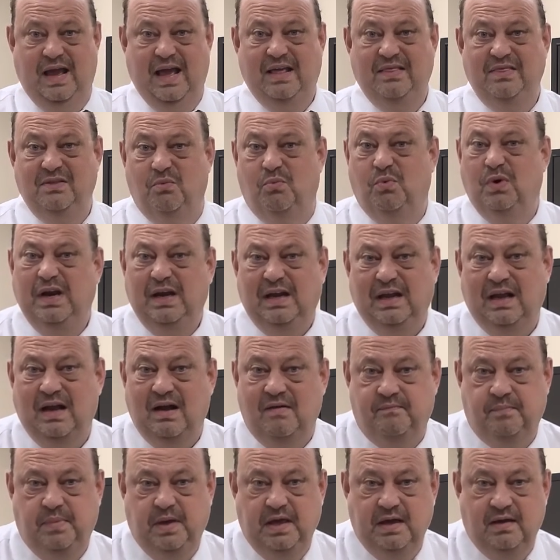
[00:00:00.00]
And the reading
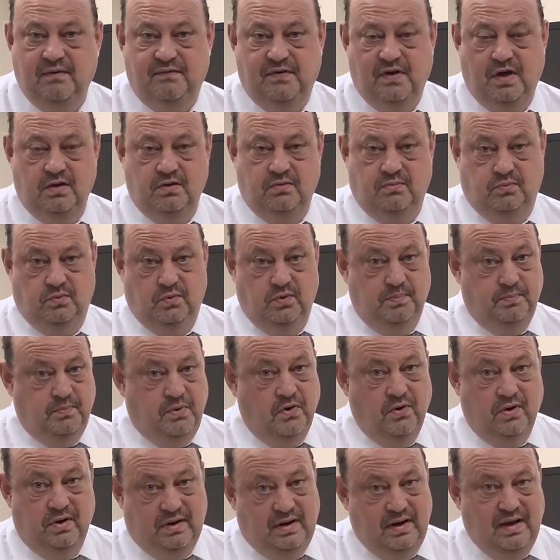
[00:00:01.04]
of PFL
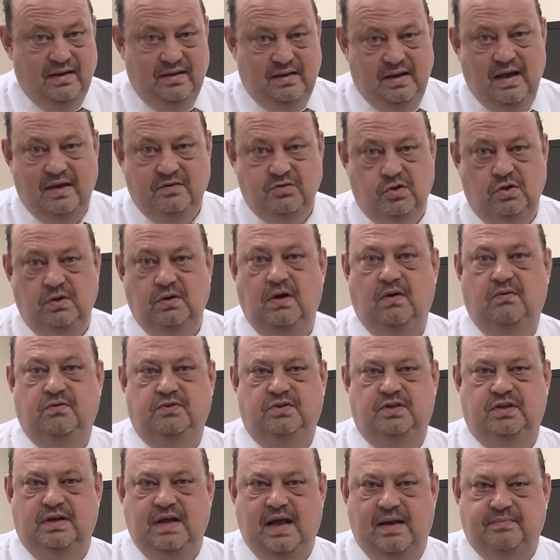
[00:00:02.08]
Report, as you know,
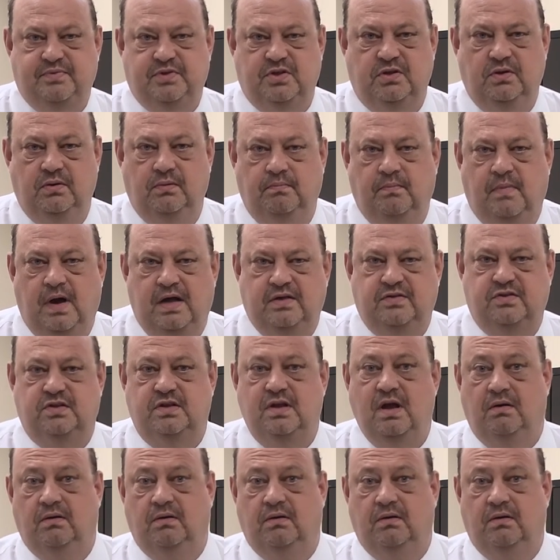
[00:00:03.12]
is an absolute must.